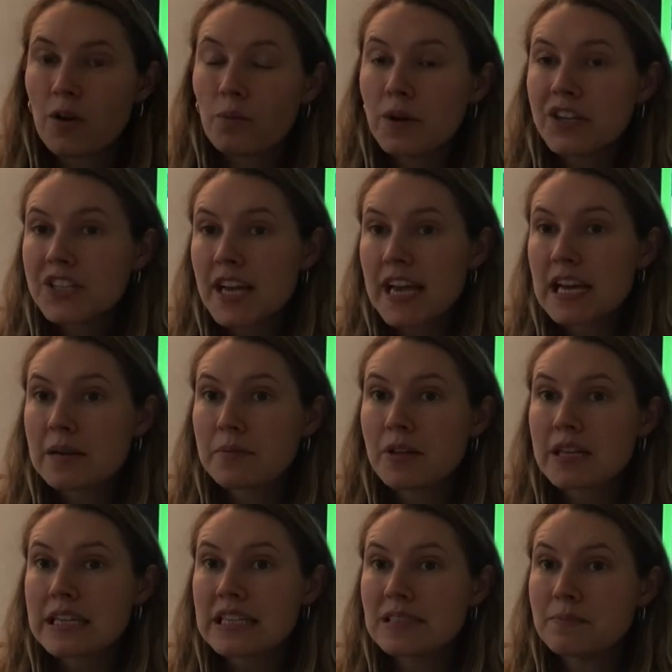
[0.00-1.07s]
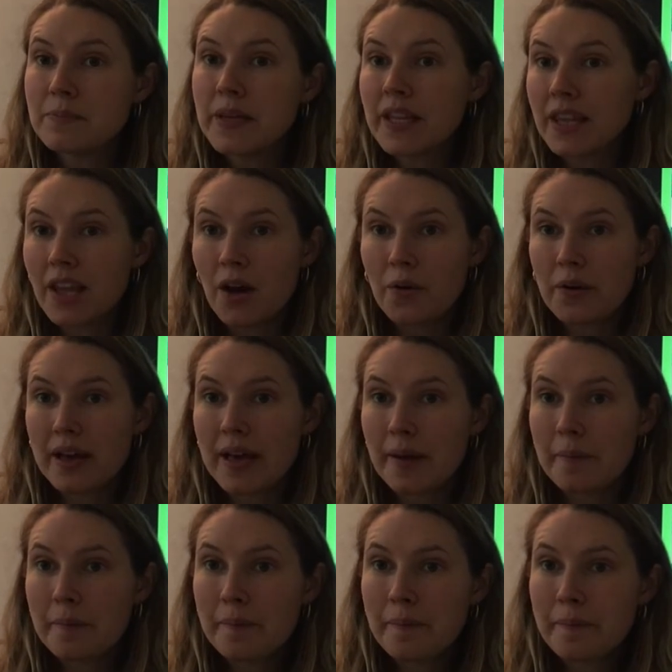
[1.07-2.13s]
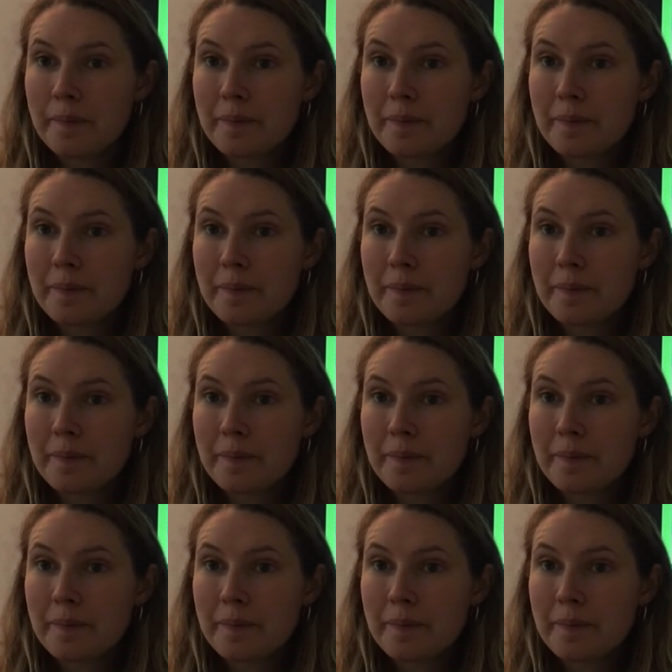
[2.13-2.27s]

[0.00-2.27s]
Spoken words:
Which animal is below him?